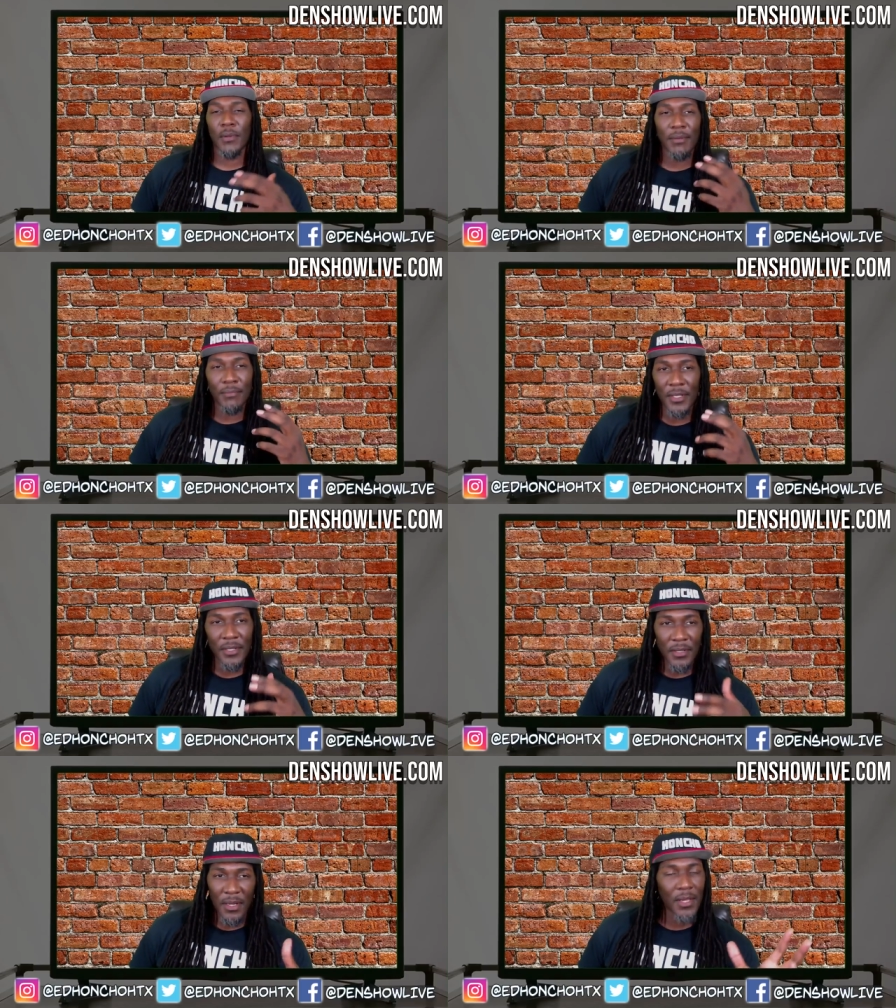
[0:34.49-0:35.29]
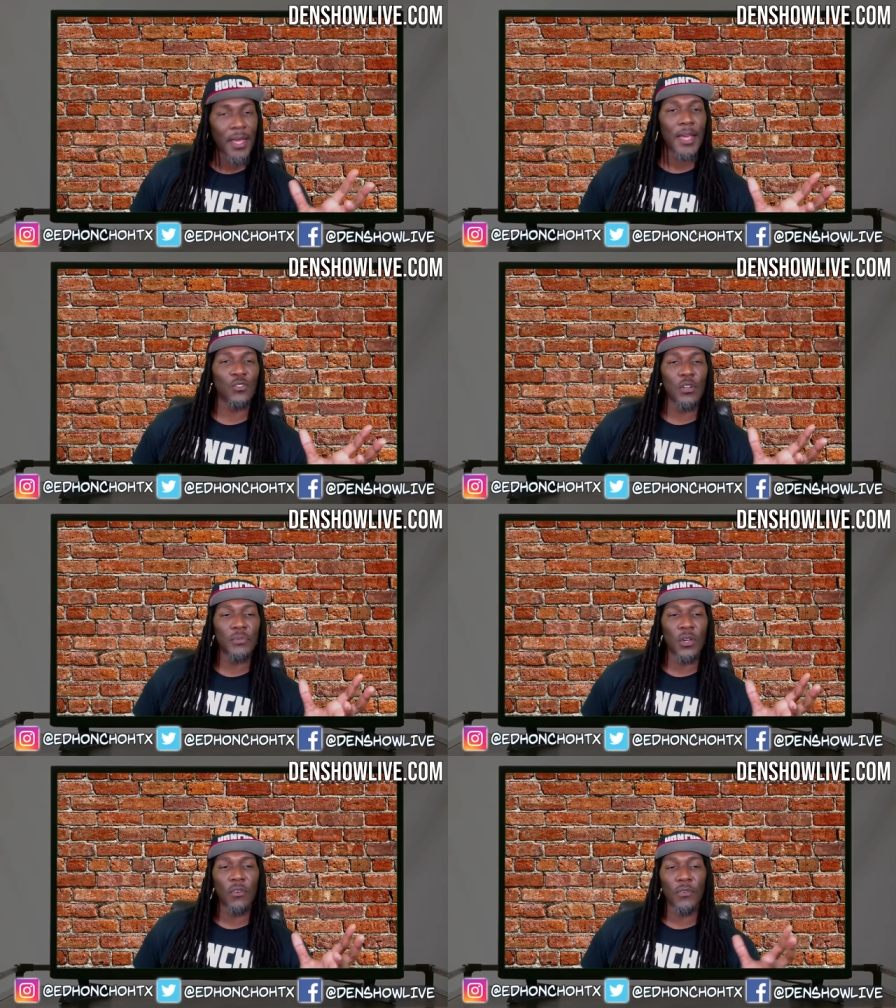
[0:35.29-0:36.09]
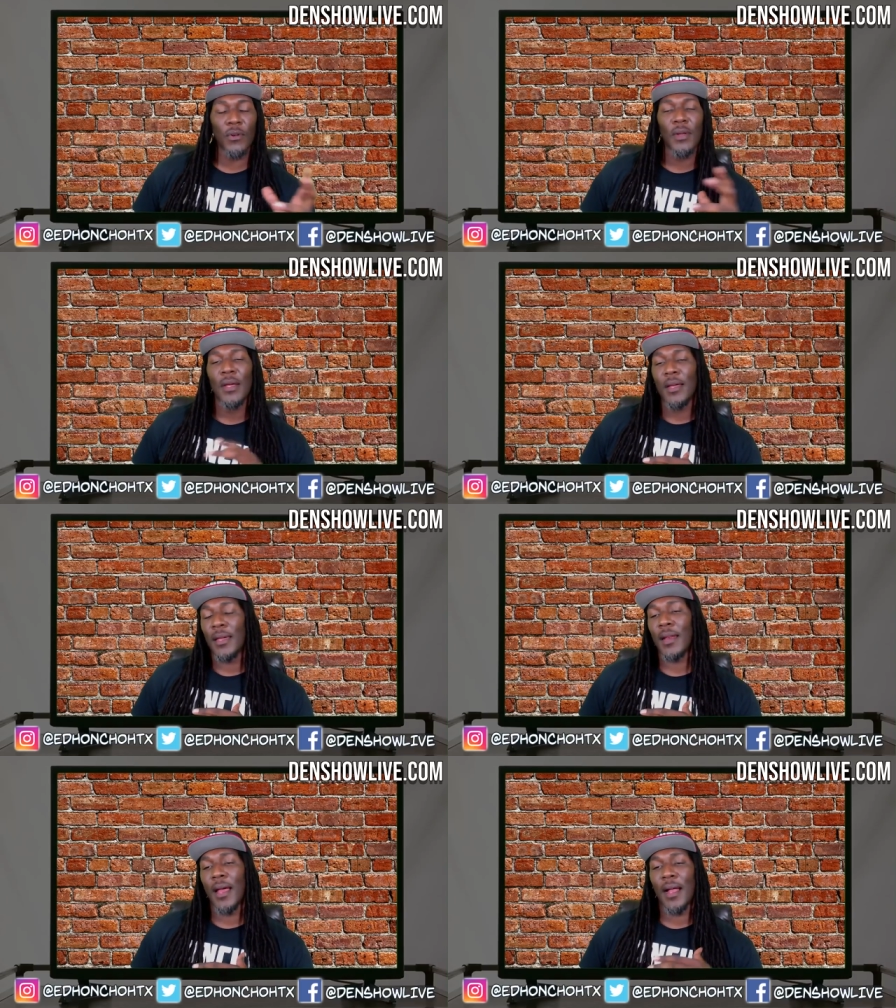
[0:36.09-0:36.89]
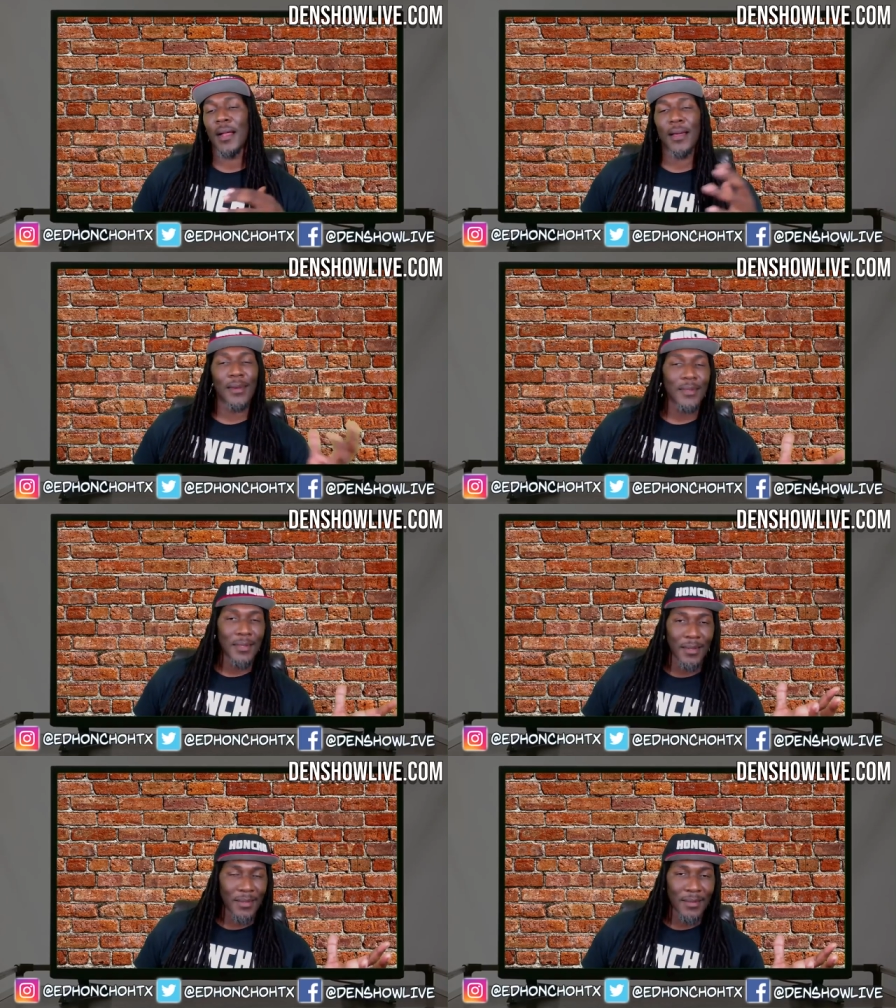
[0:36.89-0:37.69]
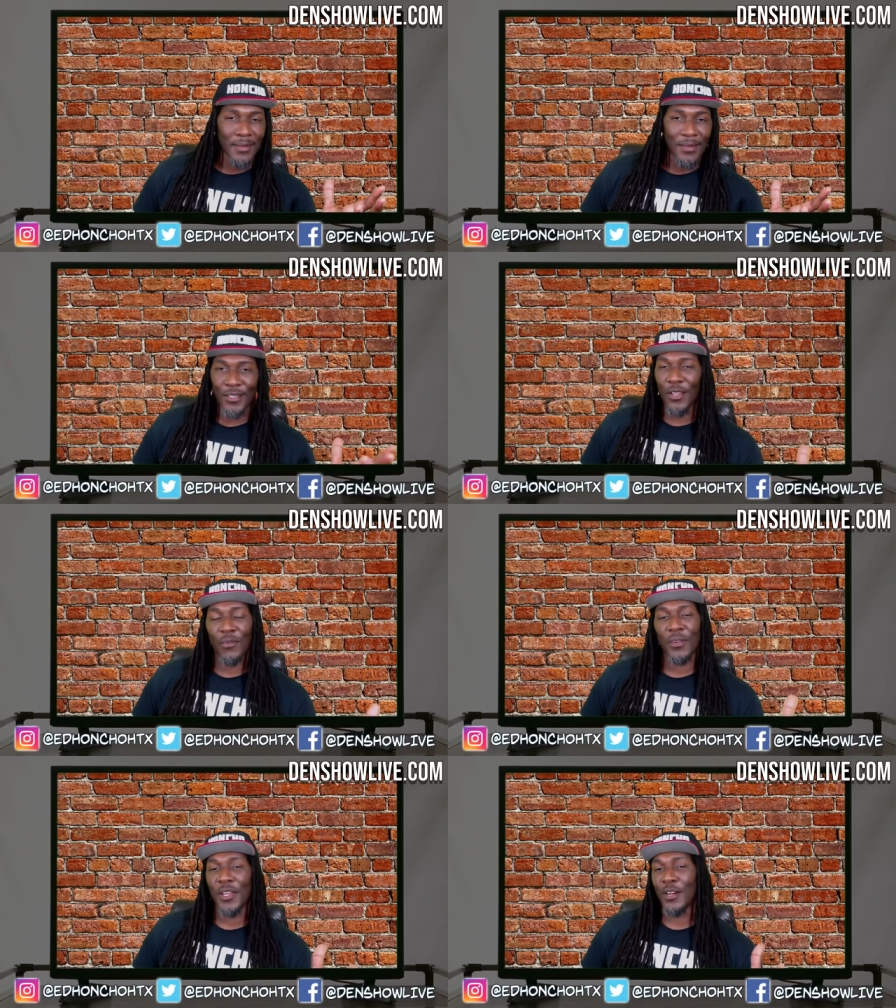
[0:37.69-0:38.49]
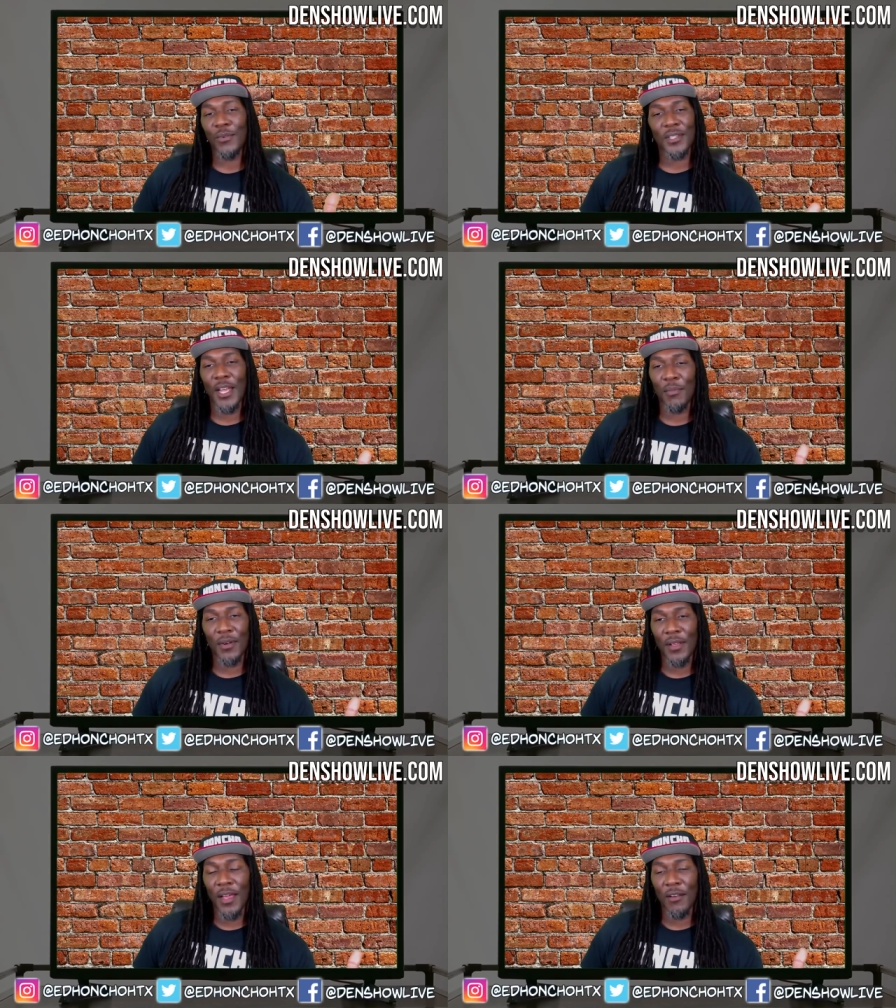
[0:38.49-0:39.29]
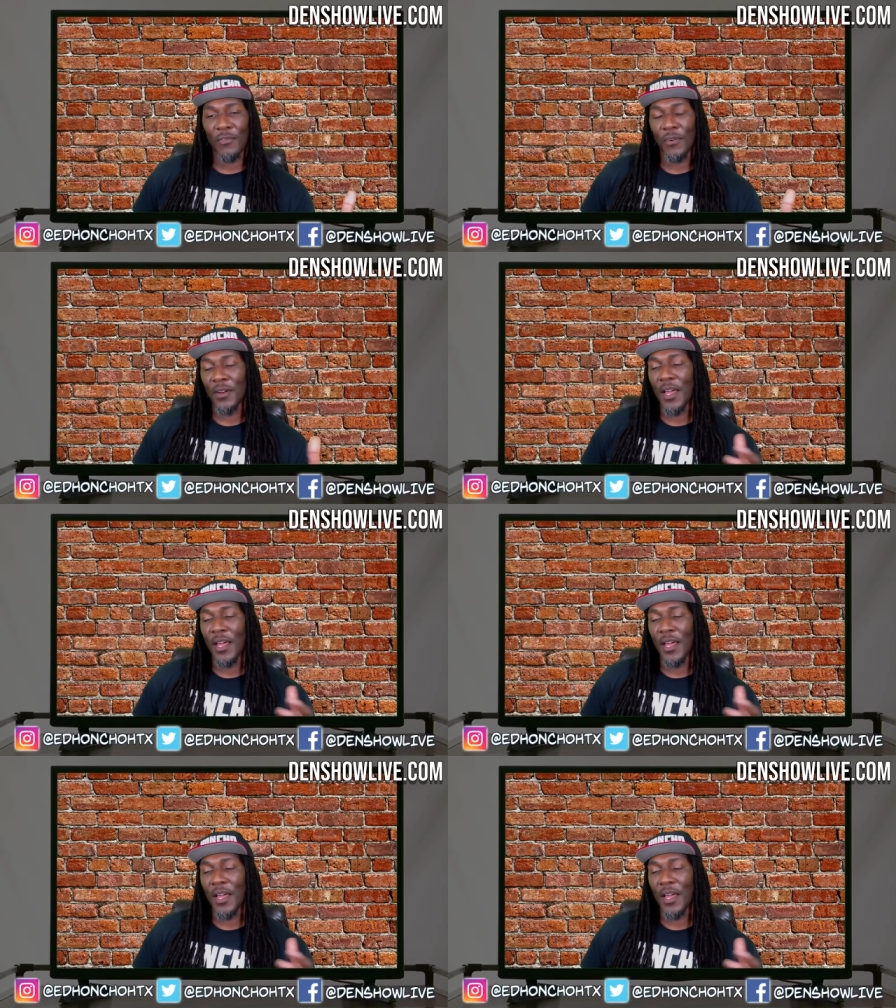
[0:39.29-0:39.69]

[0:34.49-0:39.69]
I'm just a casual observer, and I honestly don't care what's happening in California.